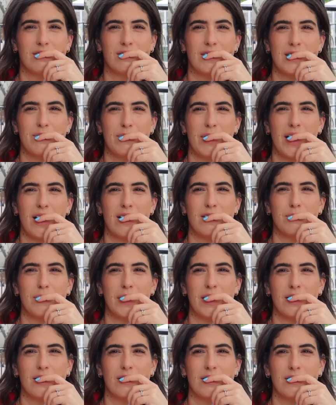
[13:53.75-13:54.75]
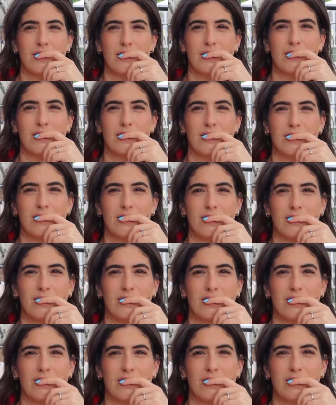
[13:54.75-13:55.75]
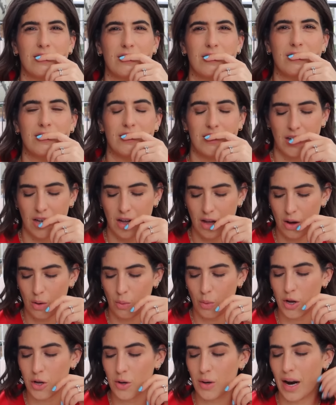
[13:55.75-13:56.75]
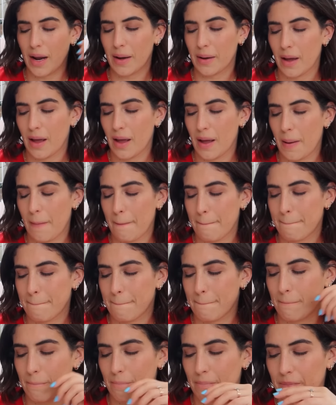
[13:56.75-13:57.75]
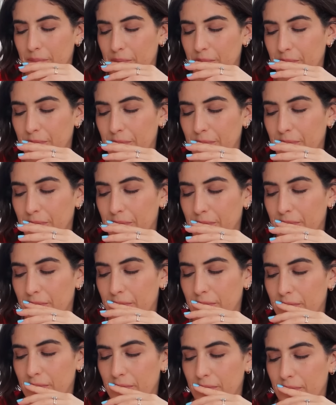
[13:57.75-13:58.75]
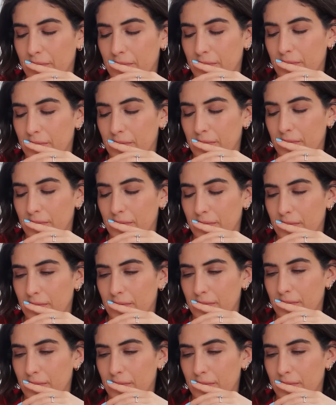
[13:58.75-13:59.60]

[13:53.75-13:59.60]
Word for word: This might help me. Maybe the salads. but then like? I also thought that the halloumi sounded amazing.